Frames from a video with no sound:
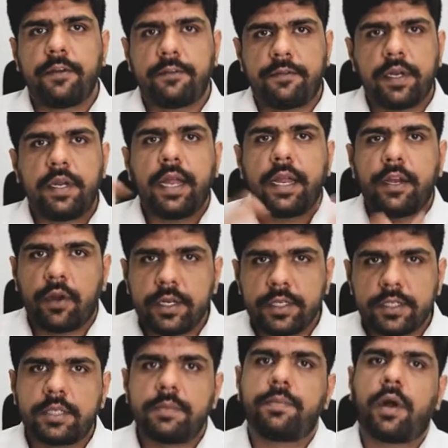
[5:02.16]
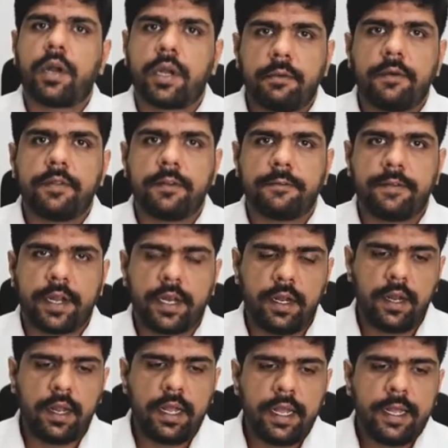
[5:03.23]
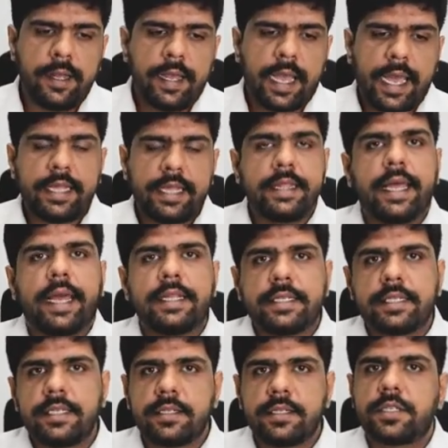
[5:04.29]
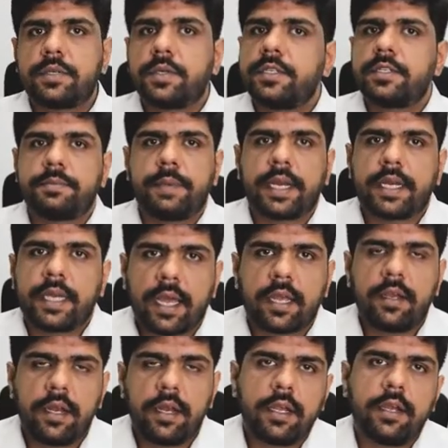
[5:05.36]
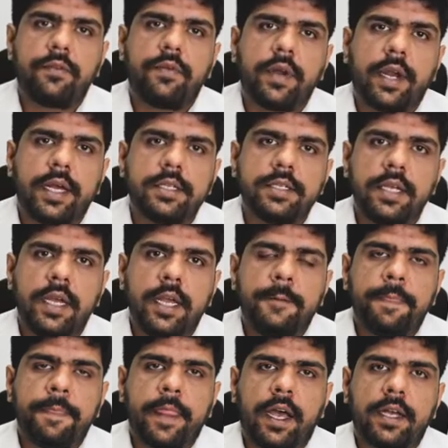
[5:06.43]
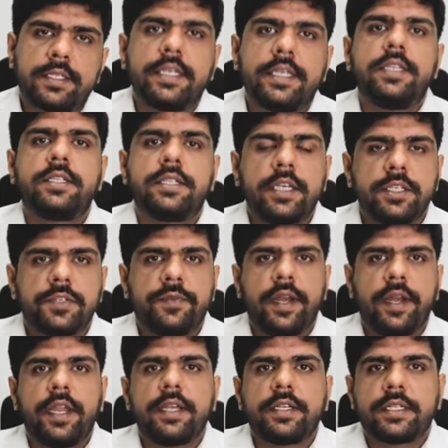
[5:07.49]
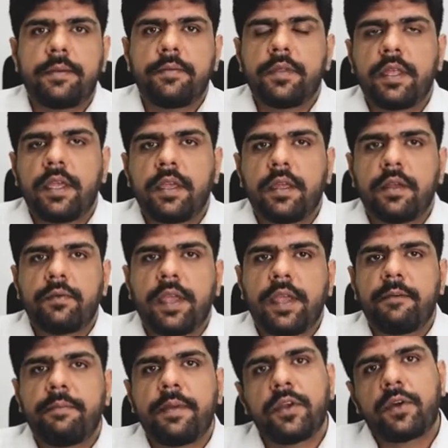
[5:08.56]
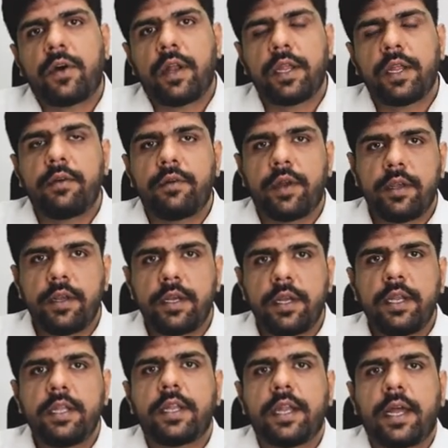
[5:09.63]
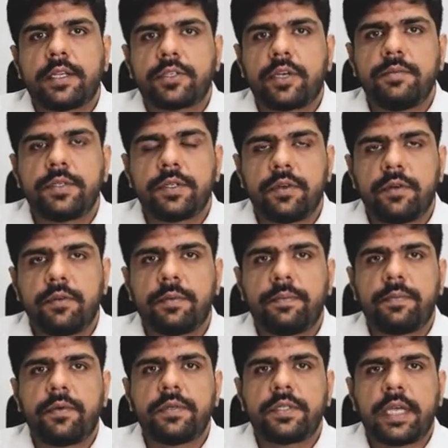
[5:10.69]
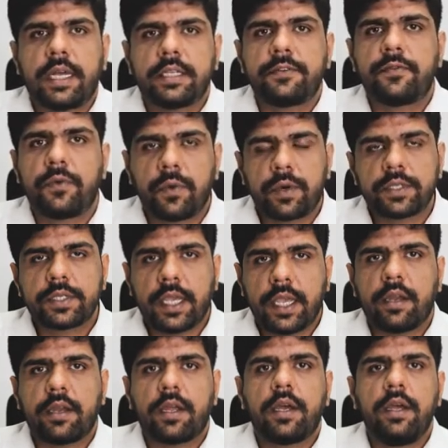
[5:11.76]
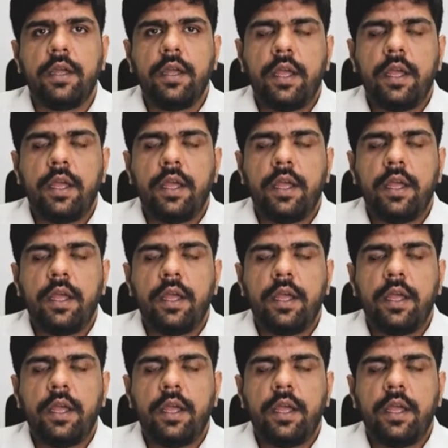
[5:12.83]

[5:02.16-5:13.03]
the funnel and not just the bottom of the funnel. And in that sense, this was a spectacular year for us. Uh, seed stage funding is something we have been calling out regularly in the NASSCOM Zinnov reports as a focus area,